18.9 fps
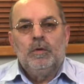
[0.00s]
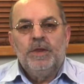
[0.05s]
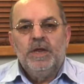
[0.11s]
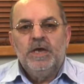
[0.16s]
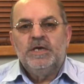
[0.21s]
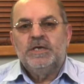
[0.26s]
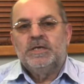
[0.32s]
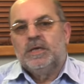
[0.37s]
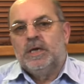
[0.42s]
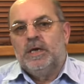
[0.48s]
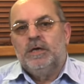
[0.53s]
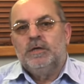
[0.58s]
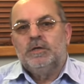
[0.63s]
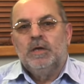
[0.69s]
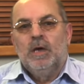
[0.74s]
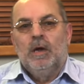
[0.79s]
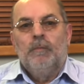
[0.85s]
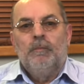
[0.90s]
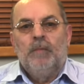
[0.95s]
these
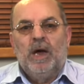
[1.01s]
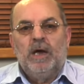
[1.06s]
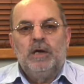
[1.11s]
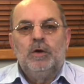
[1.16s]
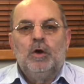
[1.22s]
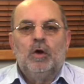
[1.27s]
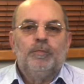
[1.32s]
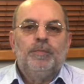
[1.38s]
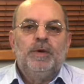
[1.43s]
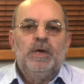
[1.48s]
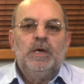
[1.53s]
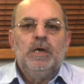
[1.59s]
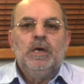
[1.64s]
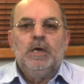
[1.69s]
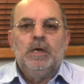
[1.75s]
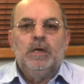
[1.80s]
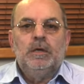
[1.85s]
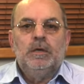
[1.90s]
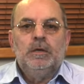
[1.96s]
things might not be
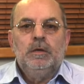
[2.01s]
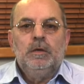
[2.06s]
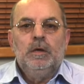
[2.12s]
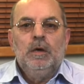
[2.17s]
needed,